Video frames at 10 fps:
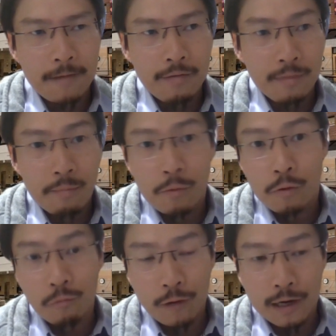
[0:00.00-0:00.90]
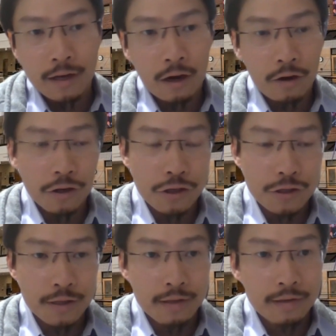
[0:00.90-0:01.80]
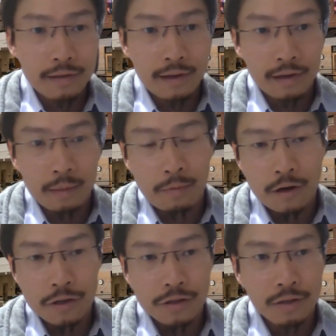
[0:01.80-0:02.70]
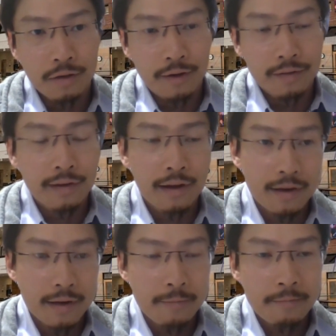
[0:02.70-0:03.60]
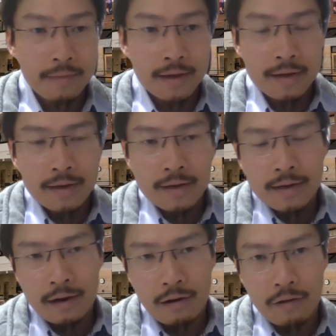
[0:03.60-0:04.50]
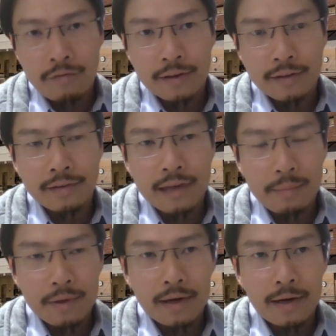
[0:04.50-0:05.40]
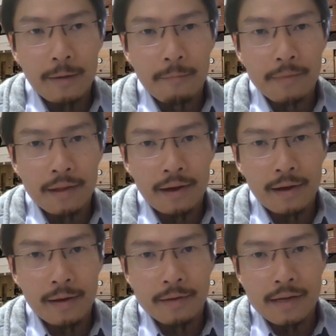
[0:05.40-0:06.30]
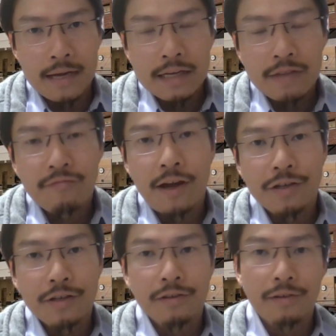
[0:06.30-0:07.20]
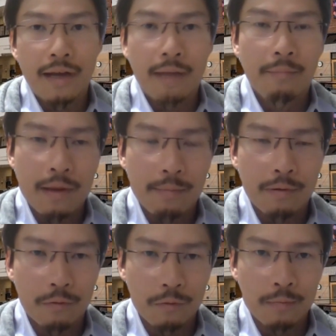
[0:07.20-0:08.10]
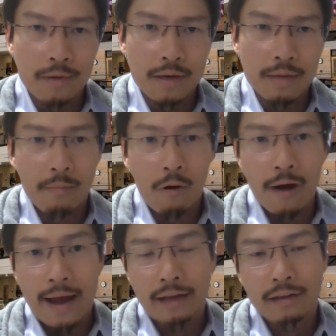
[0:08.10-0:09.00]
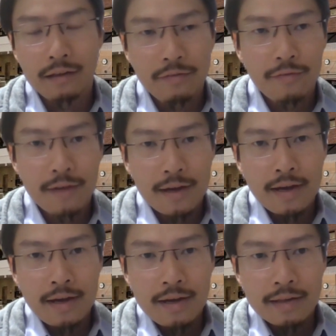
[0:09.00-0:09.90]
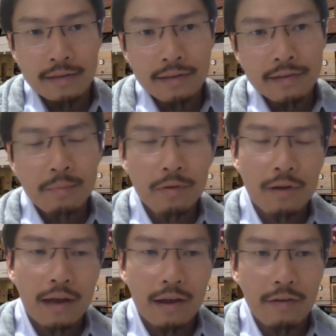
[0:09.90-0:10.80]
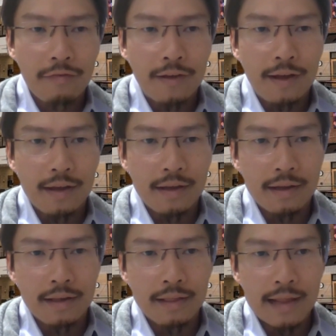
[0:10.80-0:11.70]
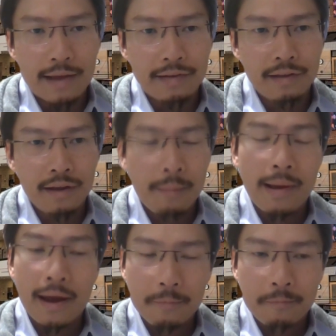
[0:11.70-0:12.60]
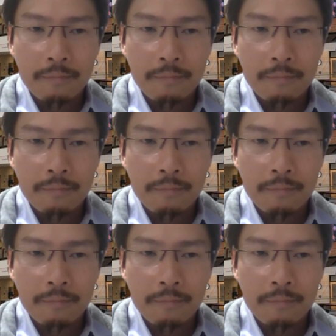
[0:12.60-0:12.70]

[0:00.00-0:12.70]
even mood related conditions like depression or anxiety. However, at the same time, uh, the interventions to get people to be more active doesn't seem to have a lasting impact.